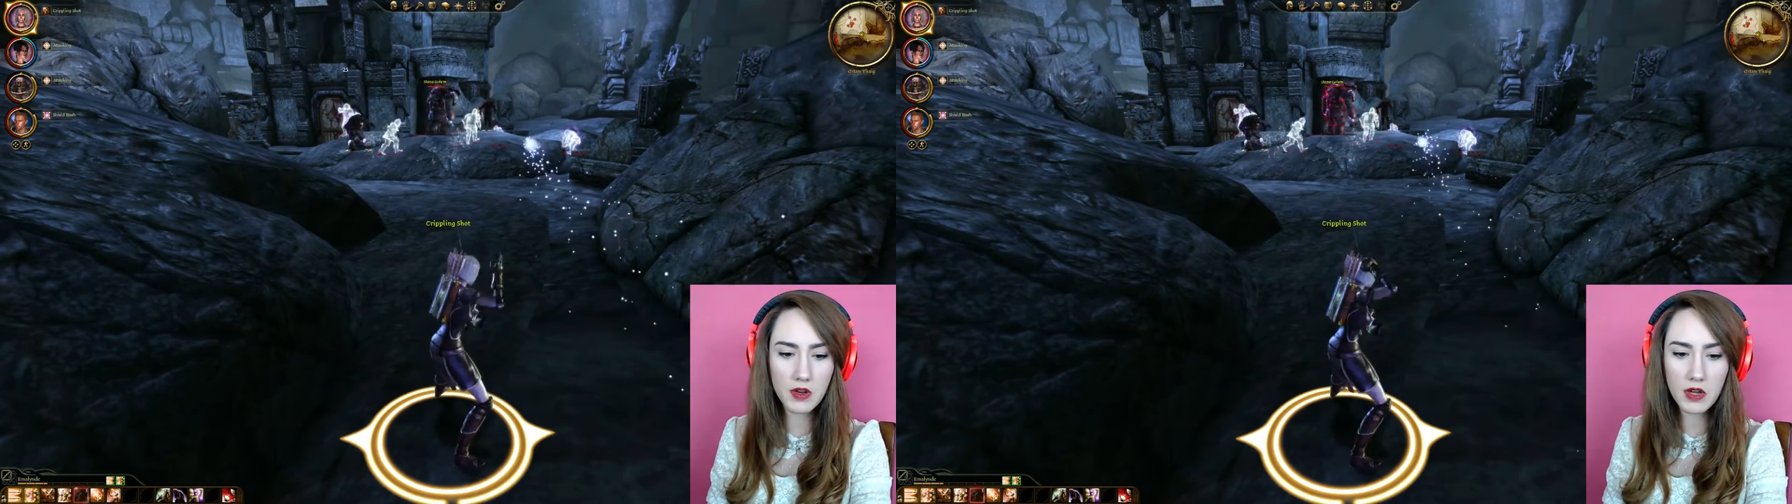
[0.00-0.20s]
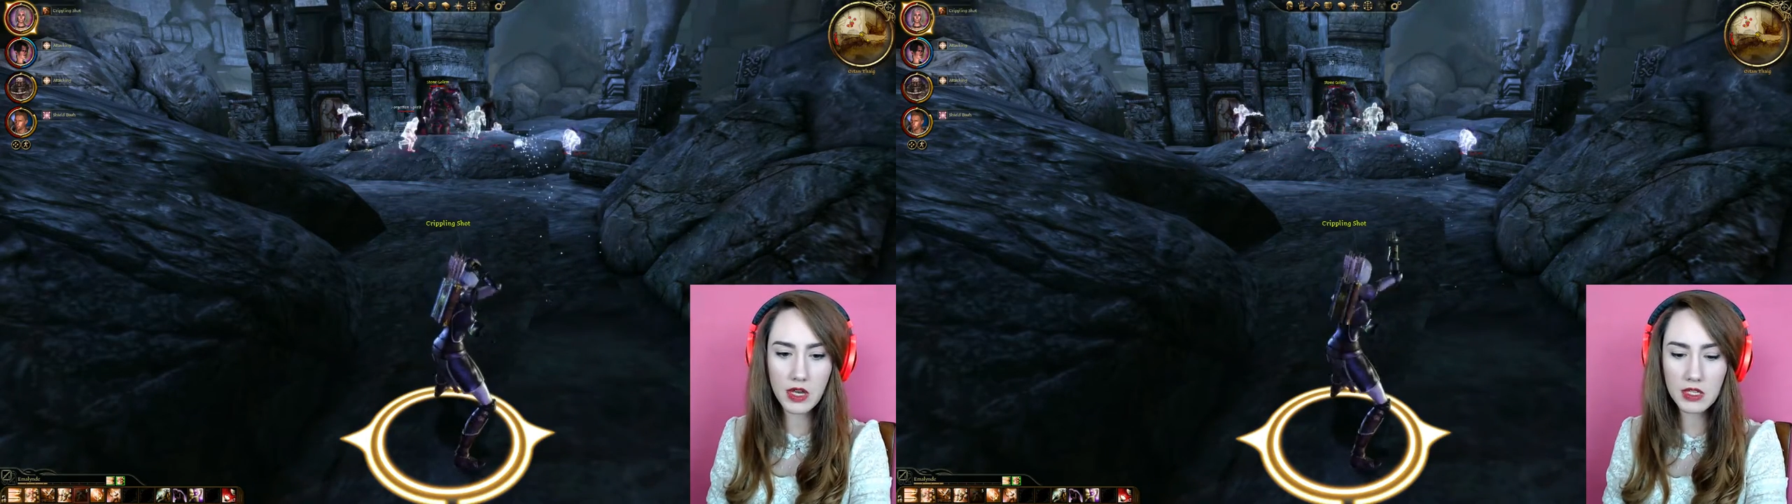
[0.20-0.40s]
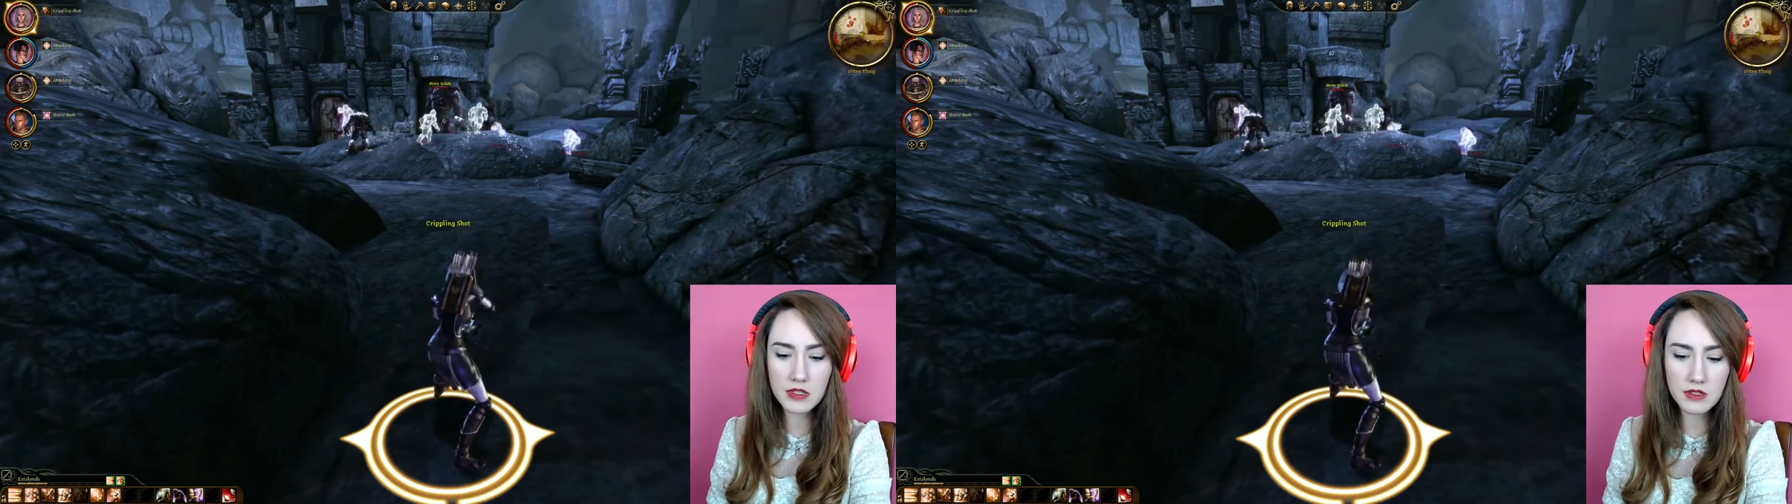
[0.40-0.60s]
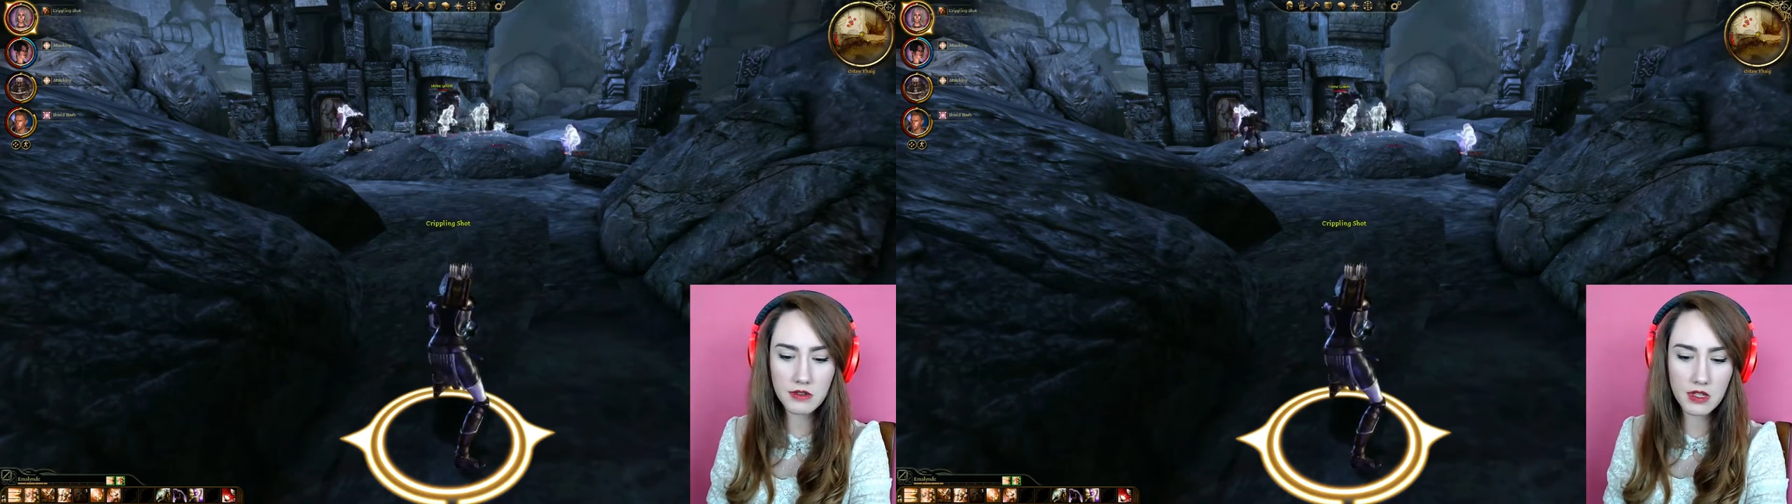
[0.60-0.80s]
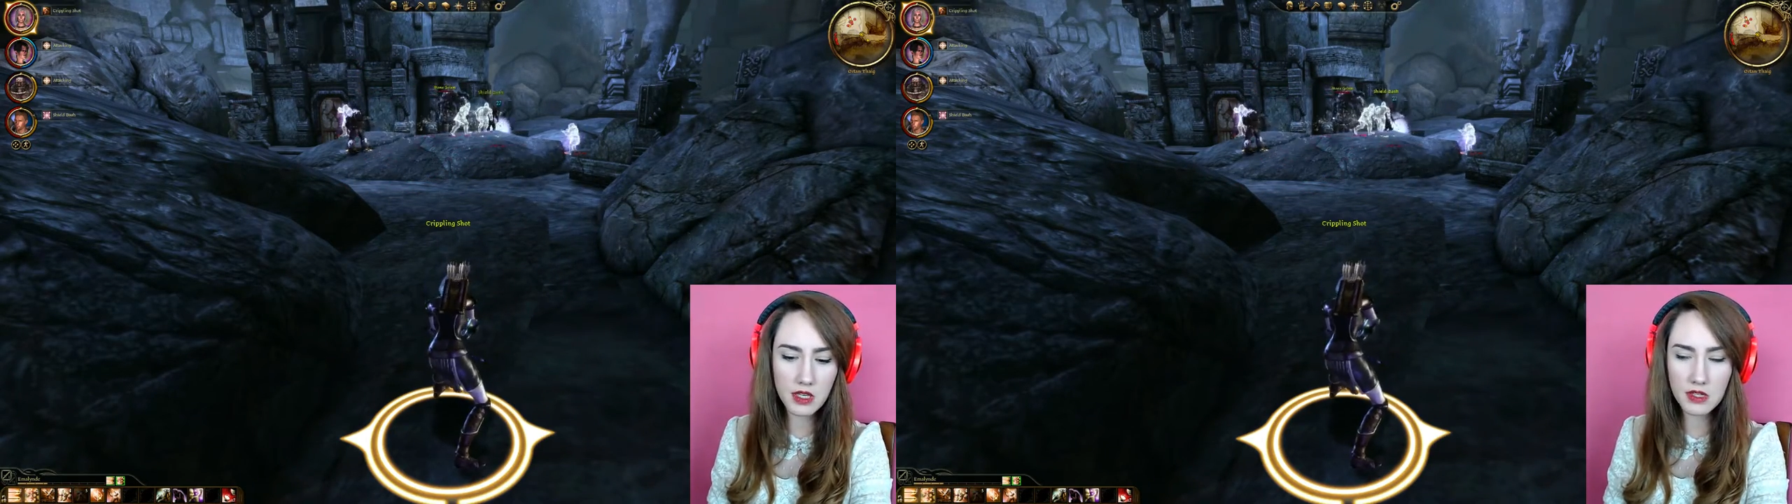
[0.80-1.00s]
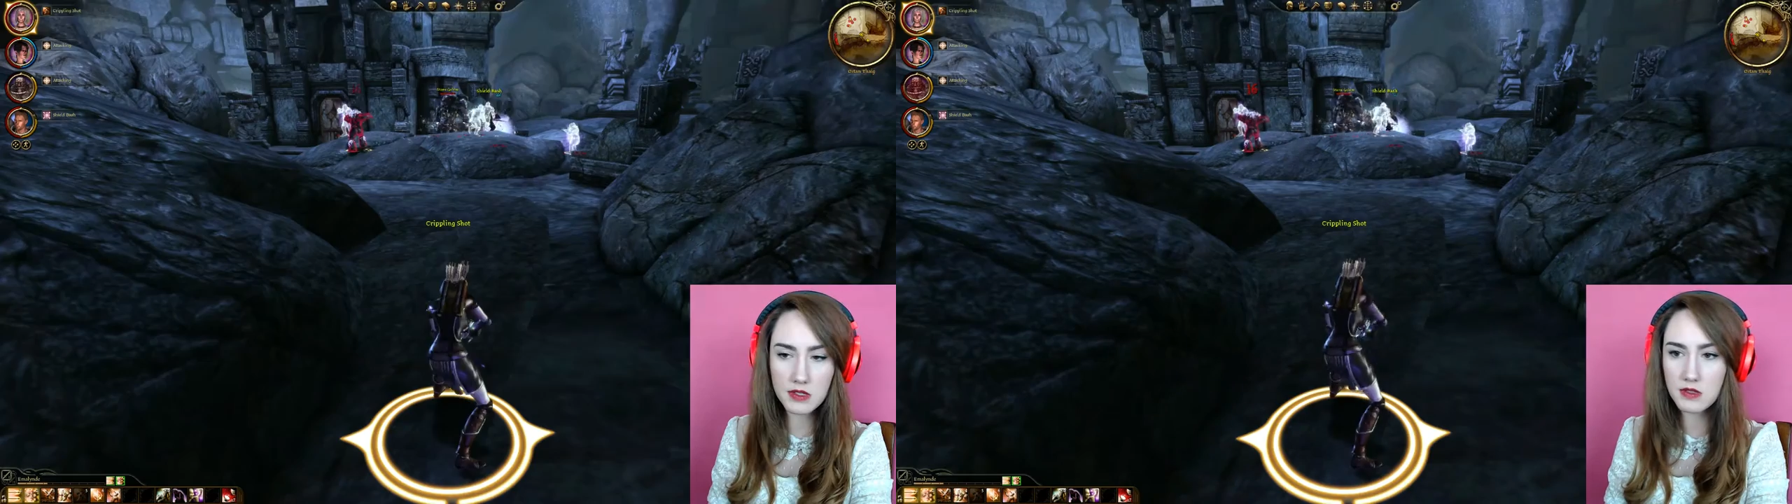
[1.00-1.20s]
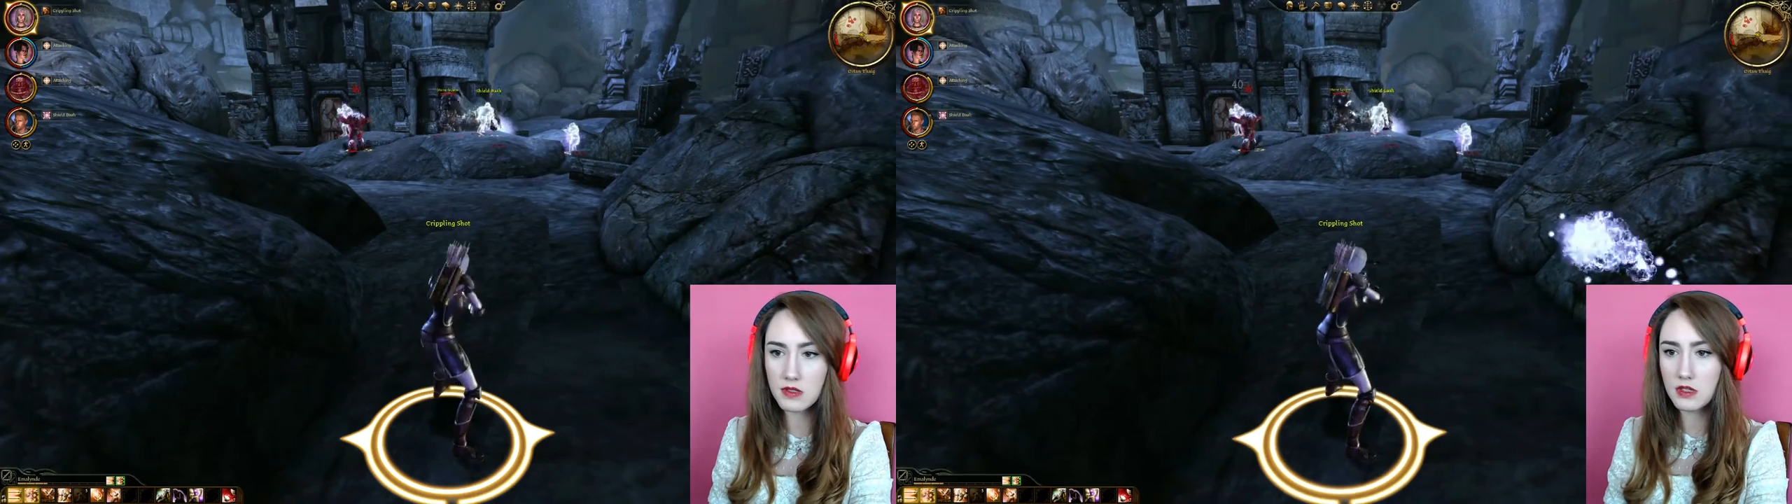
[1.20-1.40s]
I can do this.